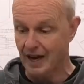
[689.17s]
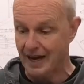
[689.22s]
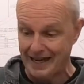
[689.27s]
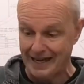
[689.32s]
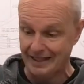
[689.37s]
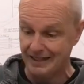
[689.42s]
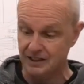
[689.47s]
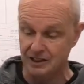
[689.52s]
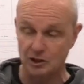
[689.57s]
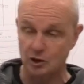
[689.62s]
I
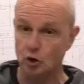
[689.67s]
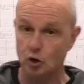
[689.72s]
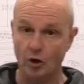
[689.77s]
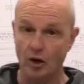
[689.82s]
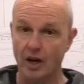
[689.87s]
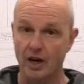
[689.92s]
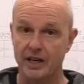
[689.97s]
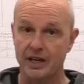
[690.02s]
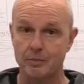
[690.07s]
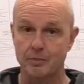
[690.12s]
hadn't
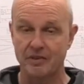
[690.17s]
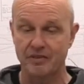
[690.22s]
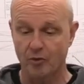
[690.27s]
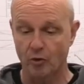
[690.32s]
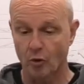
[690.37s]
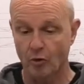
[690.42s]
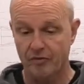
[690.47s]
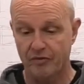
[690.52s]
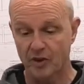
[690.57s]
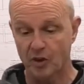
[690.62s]
tried it
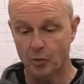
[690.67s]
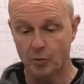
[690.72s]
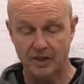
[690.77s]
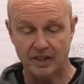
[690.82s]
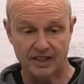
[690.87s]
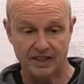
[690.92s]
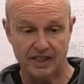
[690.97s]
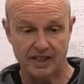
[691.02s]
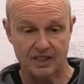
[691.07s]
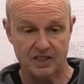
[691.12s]
before
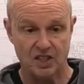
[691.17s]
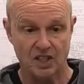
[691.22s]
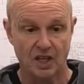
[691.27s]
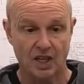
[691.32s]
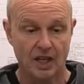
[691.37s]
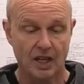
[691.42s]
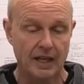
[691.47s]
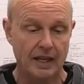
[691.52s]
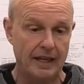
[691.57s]
filming this.